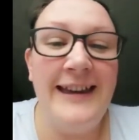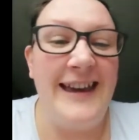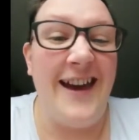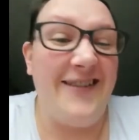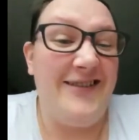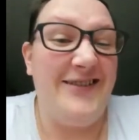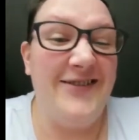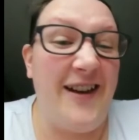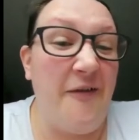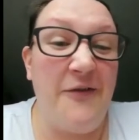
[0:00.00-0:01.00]

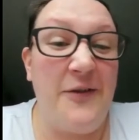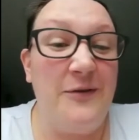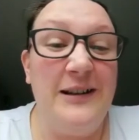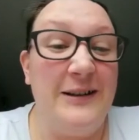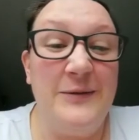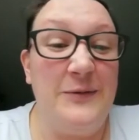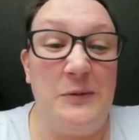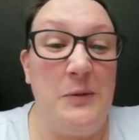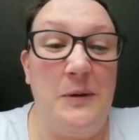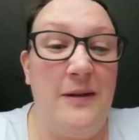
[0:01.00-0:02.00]
I felt really
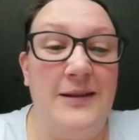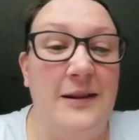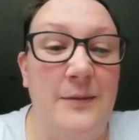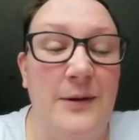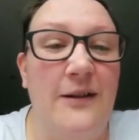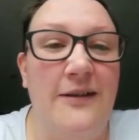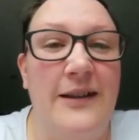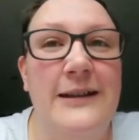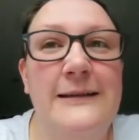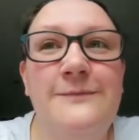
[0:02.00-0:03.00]
comfortable by the time I got
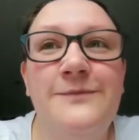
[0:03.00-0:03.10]
there,